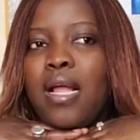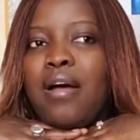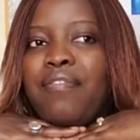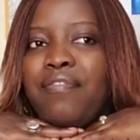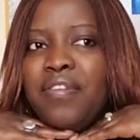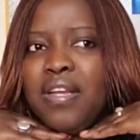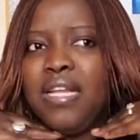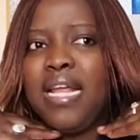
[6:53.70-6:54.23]
I
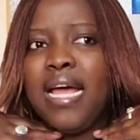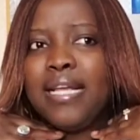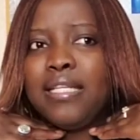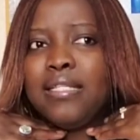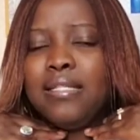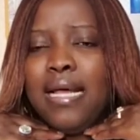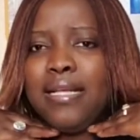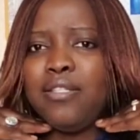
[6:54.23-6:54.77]
feel like
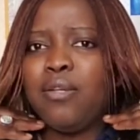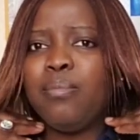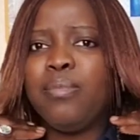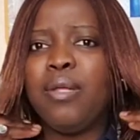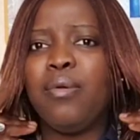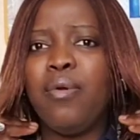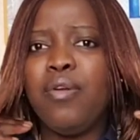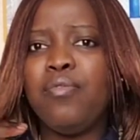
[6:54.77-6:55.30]
there is
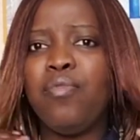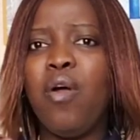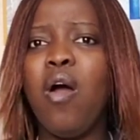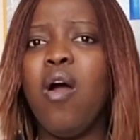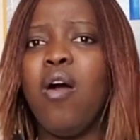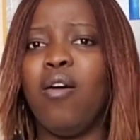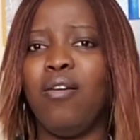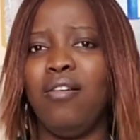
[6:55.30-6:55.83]
something going
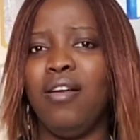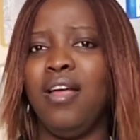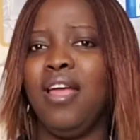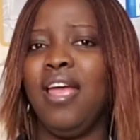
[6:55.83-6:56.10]
wrong.